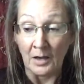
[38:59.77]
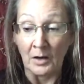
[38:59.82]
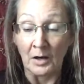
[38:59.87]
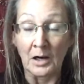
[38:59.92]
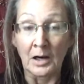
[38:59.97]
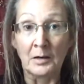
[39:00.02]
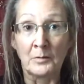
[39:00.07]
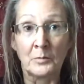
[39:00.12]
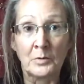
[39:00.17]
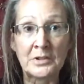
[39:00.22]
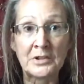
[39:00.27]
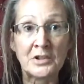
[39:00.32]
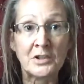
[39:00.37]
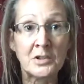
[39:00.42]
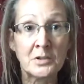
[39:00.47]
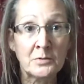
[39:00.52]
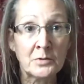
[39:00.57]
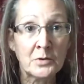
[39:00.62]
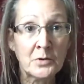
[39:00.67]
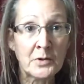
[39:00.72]
I'm wishing
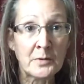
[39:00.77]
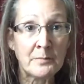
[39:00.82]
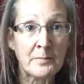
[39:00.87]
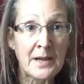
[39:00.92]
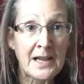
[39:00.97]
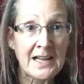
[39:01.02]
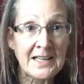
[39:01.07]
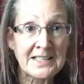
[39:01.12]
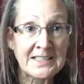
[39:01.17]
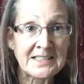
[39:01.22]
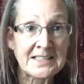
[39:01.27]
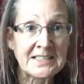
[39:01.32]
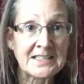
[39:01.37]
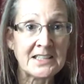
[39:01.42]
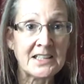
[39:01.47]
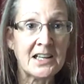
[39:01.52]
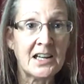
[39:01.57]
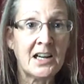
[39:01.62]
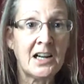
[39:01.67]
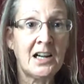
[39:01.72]
you all the best,
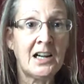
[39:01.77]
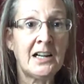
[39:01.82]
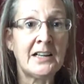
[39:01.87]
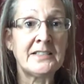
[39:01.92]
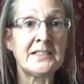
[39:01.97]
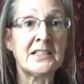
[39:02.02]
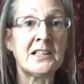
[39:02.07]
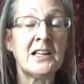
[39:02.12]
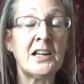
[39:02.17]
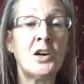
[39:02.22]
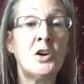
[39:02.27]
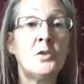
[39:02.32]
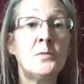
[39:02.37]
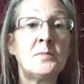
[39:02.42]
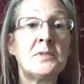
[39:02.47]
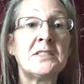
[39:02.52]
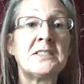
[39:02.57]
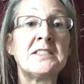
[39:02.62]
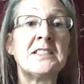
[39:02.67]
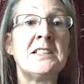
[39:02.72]
and I hope
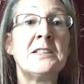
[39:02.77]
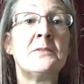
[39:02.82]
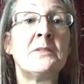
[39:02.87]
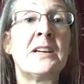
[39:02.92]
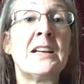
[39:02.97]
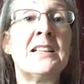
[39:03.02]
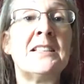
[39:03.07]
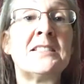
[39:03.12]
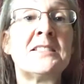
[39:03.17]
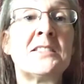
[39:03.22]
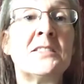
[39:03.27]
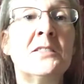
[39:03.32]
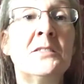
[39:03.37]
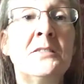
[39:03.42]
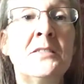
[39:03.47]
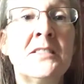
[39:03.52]
to see you again soon.